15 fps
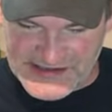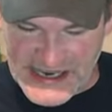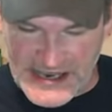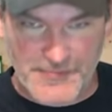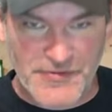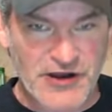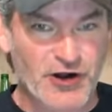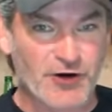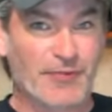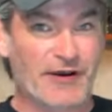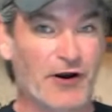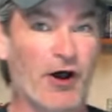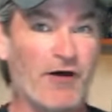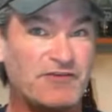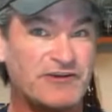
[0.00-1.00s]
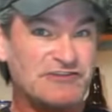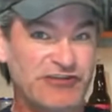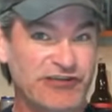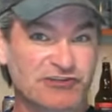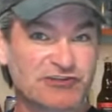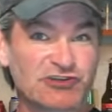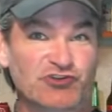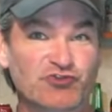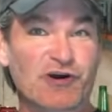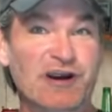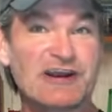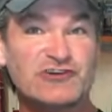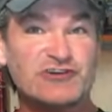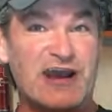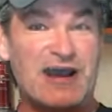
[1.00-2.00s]
the same here, but obviously it's a
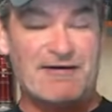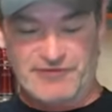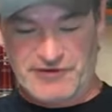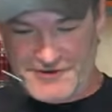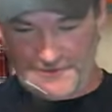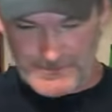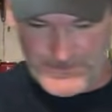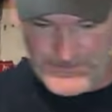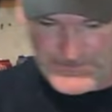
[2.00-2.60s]
straight shaft.